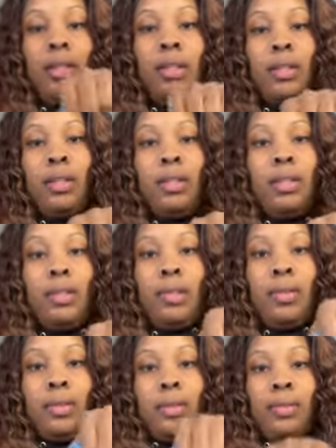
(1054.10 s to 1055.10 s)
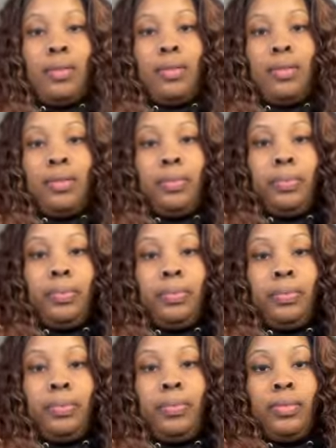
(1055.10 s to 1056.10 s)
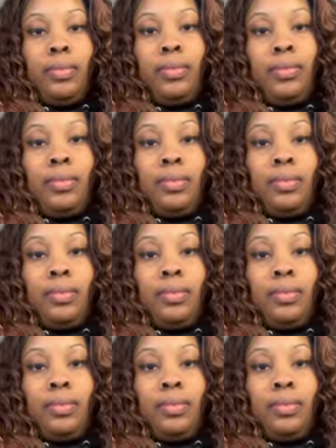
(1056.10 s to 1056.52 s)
Nobody speaks.